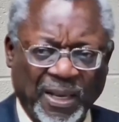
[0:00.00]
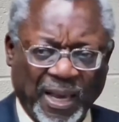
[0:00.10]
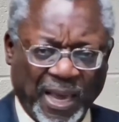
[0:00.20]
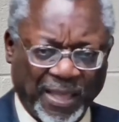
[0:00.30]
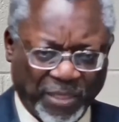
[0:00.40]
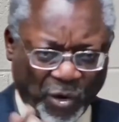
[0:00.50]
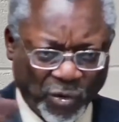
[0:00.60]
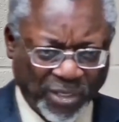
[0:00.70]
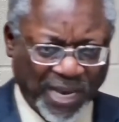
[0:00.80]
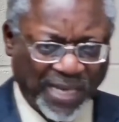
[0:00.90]
at those
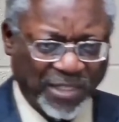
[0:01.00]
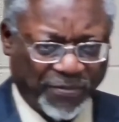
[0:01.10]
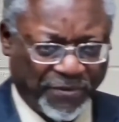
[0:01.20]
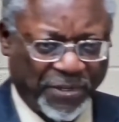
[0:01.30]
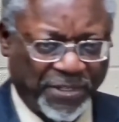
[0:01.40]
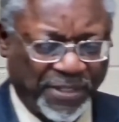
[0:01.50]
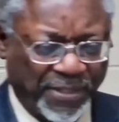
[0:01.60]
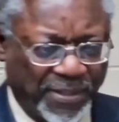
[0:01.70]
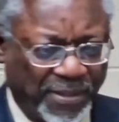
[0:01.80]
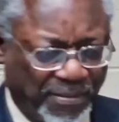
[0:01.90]
kinds of
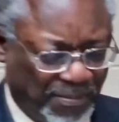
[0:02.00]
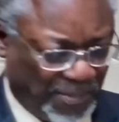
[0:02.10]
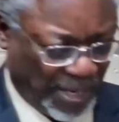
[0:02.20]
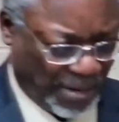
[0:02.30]
verses that,